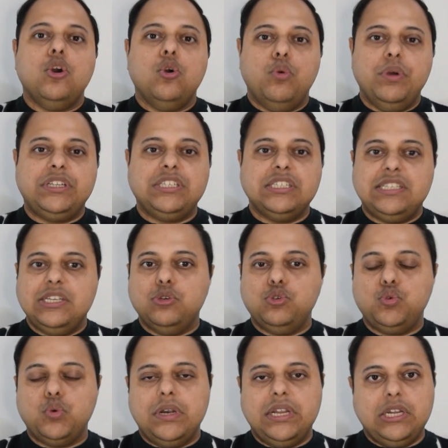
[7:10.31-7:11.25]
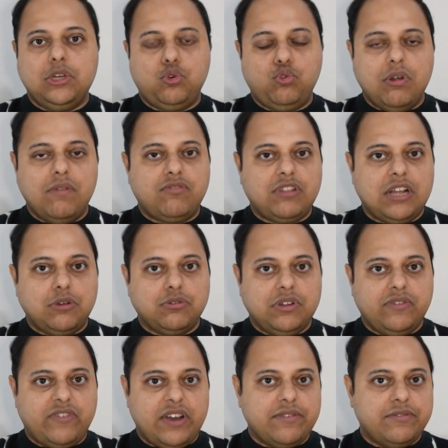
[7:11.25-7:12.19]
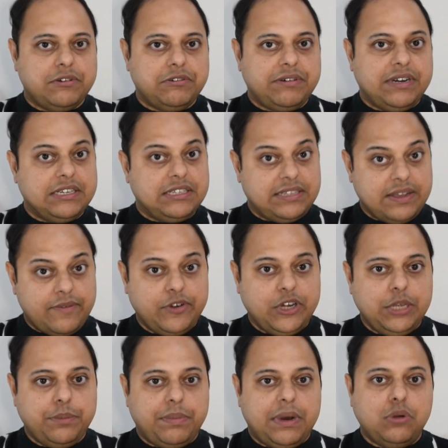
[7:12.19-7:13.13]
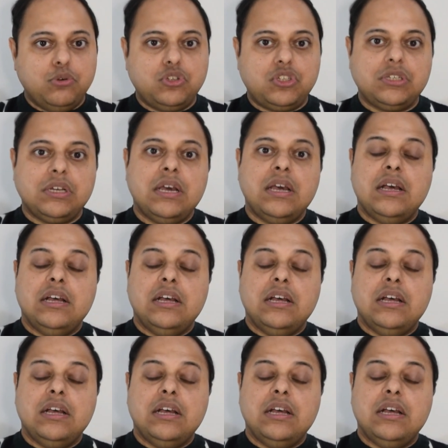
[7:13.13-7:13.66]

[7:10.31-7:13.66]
which is usually £12,570.